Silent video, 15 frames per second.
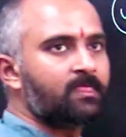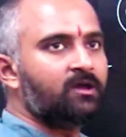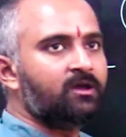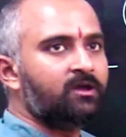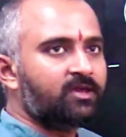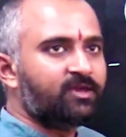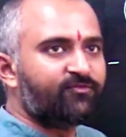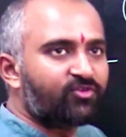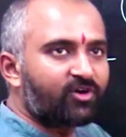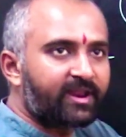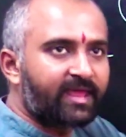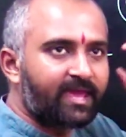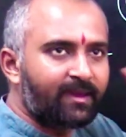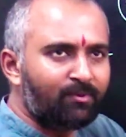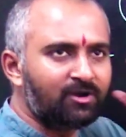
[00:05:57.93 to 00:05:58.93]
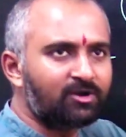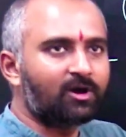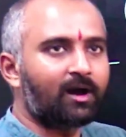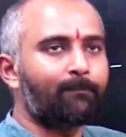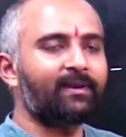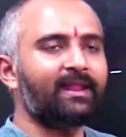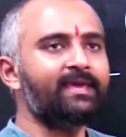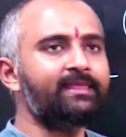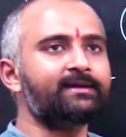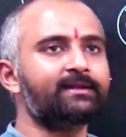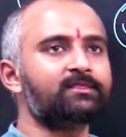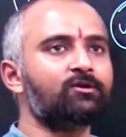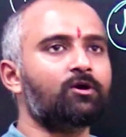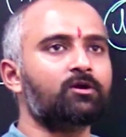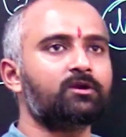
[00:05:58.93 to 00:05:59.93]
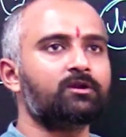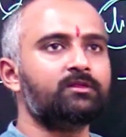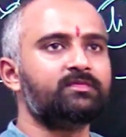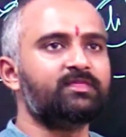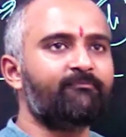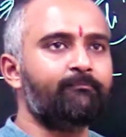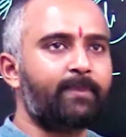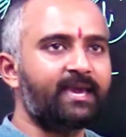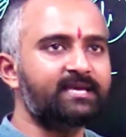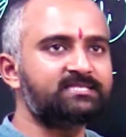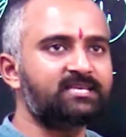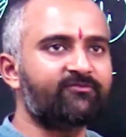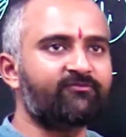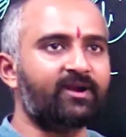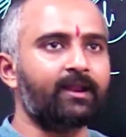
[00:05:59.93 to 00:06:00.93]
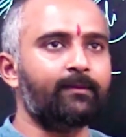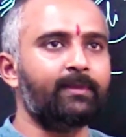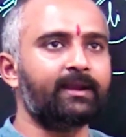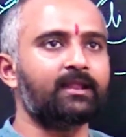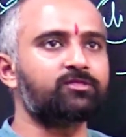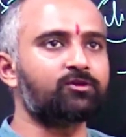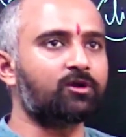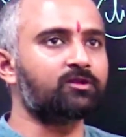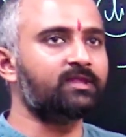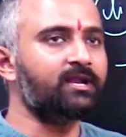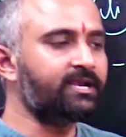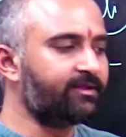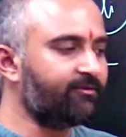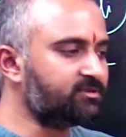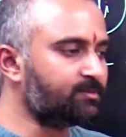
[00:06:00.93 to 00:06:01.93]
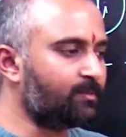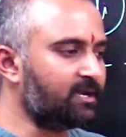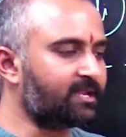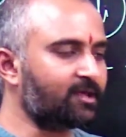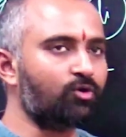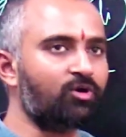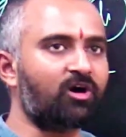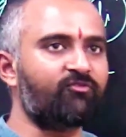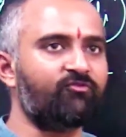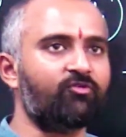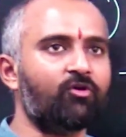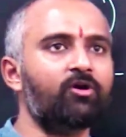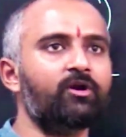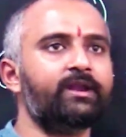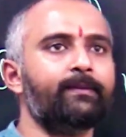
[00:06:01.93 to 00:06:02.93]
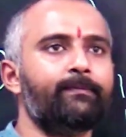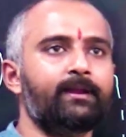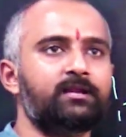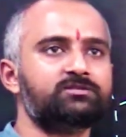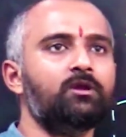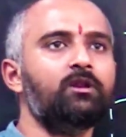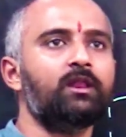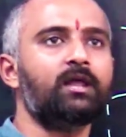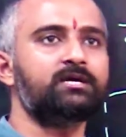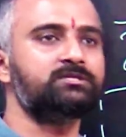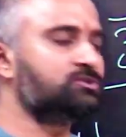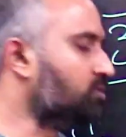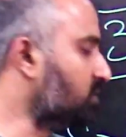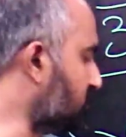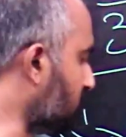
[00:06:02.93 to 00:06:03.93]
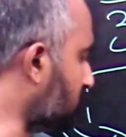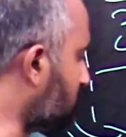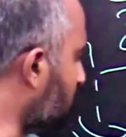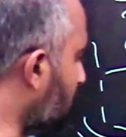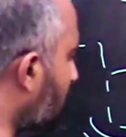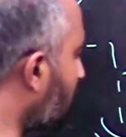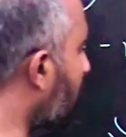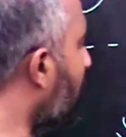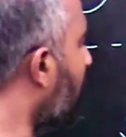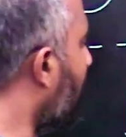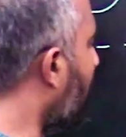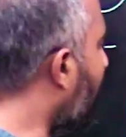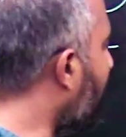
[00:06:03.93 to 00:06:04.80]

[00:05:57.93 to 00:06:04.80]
If you are able to apply that thought, the basic fundamental thought that divisibility rule of 4 depends on last 2 digits, and